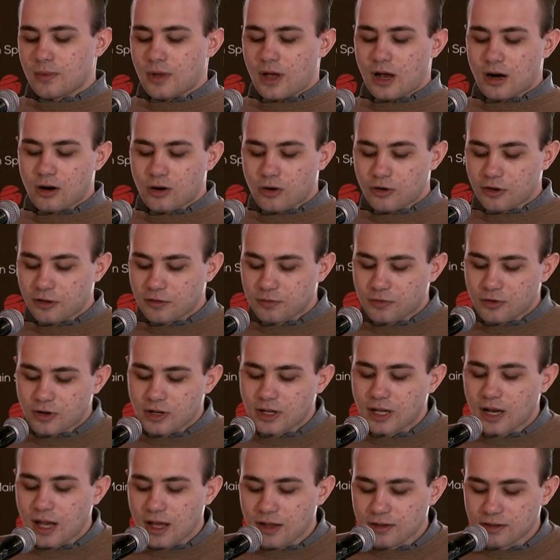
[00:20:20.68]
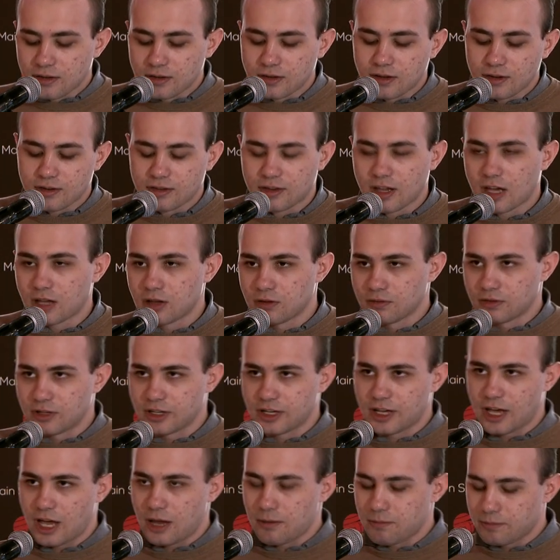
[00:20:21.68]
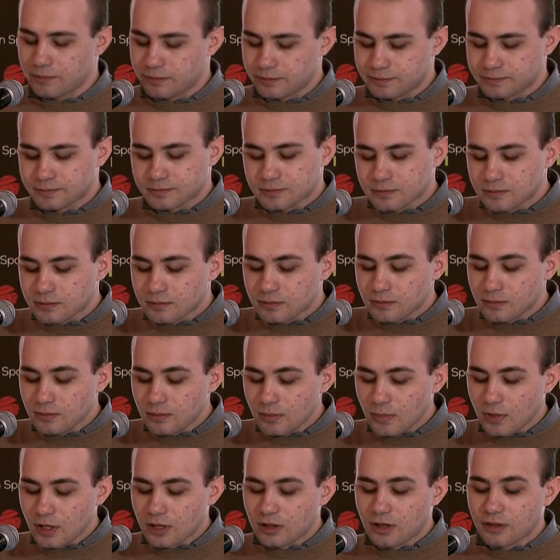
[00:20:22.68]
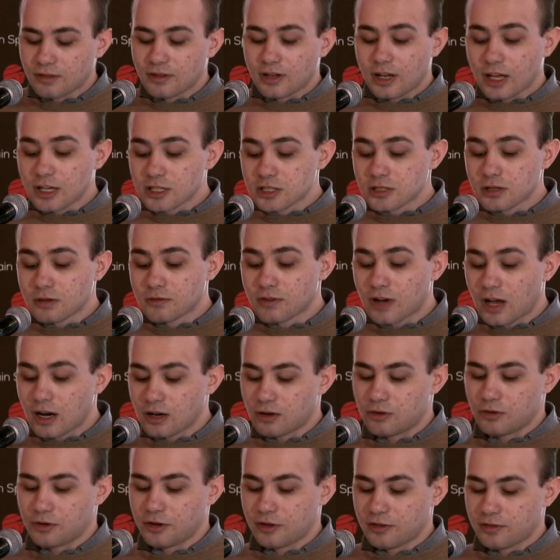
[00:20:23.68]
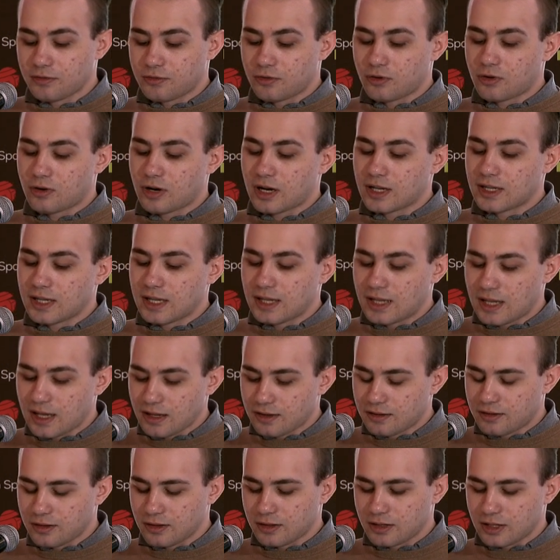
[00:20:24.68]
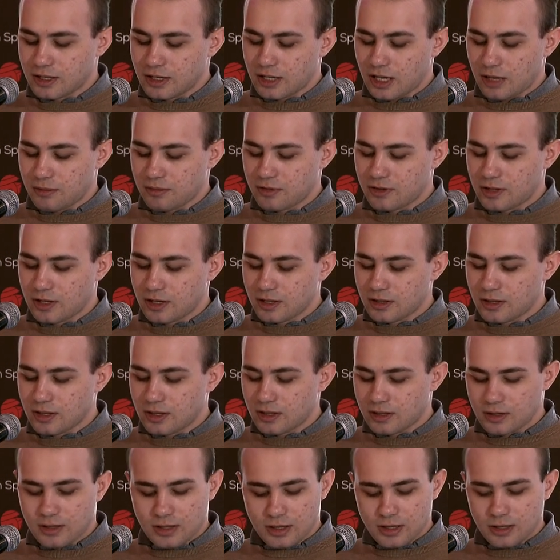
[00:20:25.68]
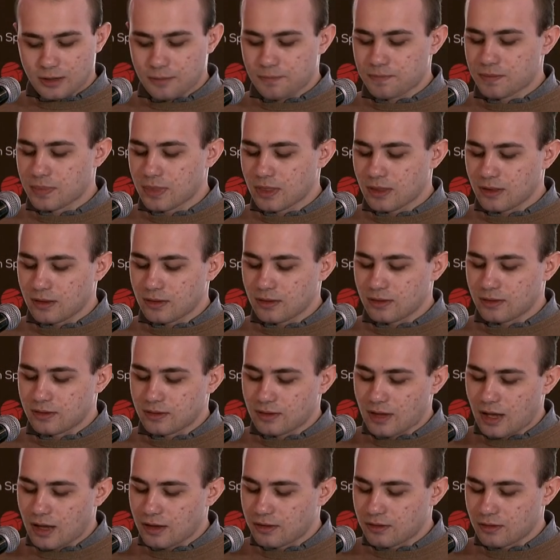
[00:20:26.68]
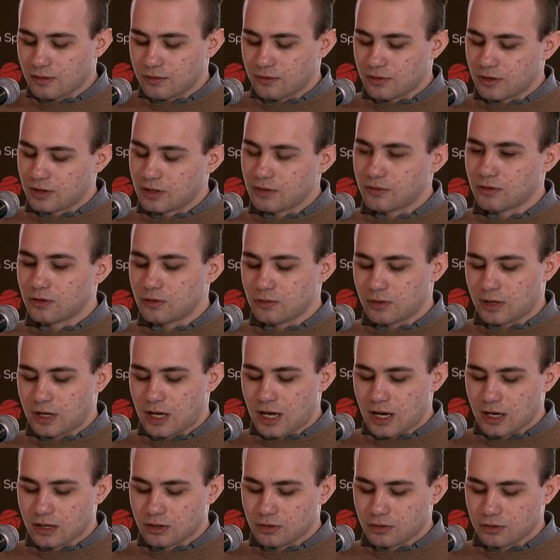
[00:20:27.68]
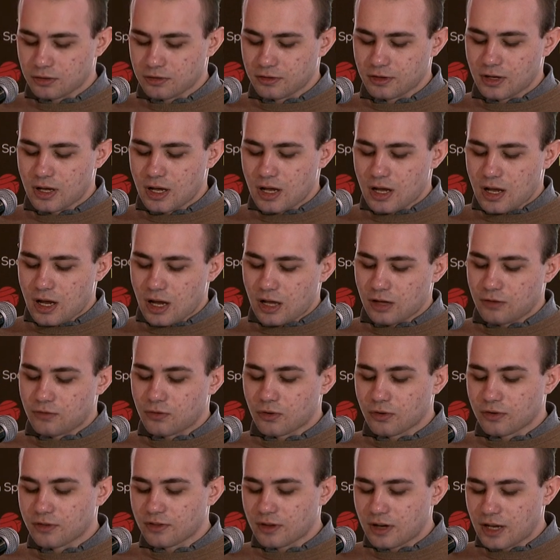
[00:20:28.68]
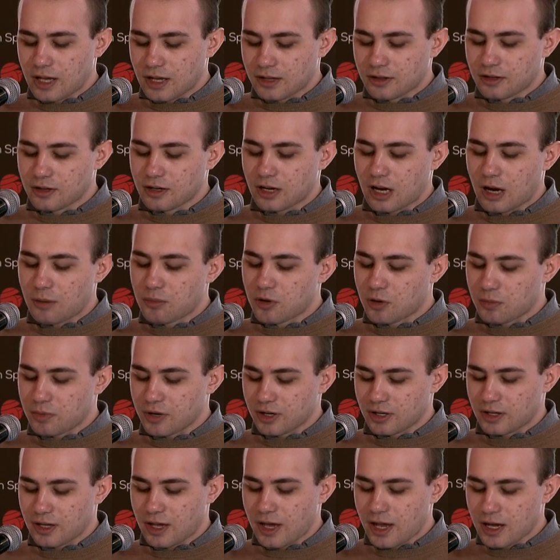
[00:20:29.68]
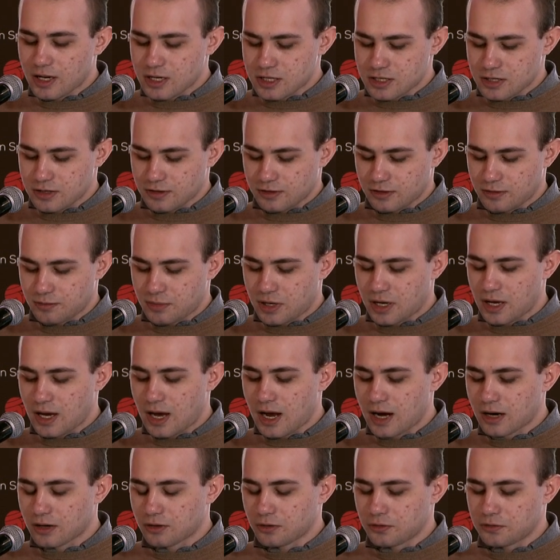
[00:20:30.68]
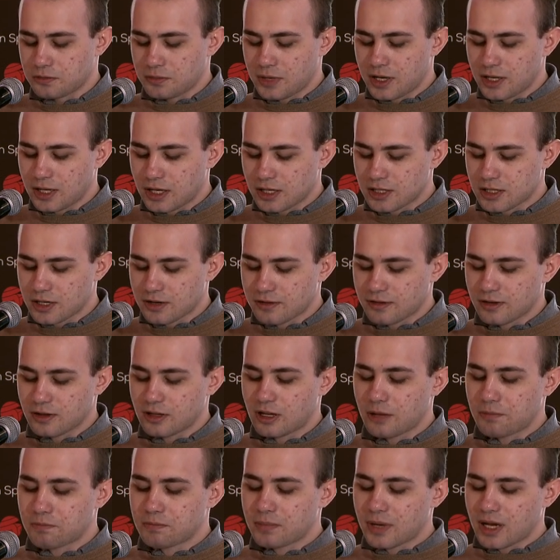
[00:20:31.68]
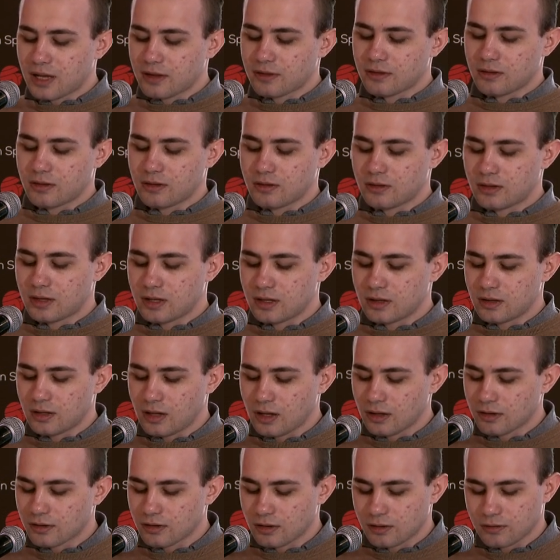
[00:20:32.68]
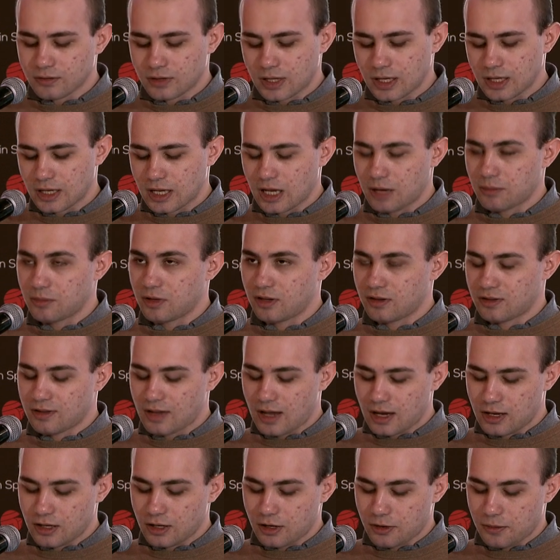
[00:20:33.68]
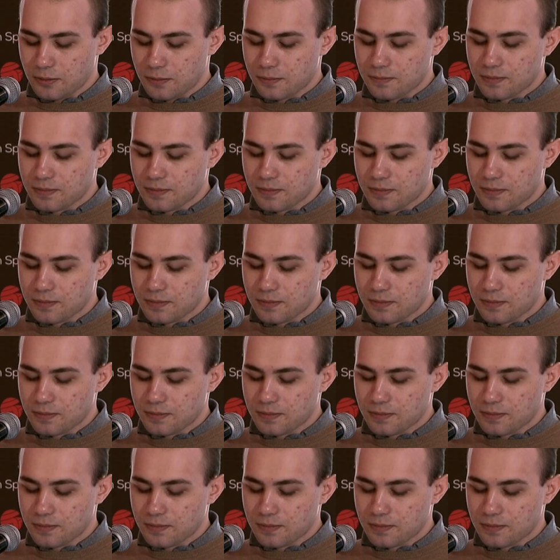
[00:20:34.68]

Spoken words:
Algorithms for analyzing the state of the game. The selection of algorithms for analyzing the game state and the states of individual actors and for selecting appropriate actions by actor managers depends on the needs of the game designer.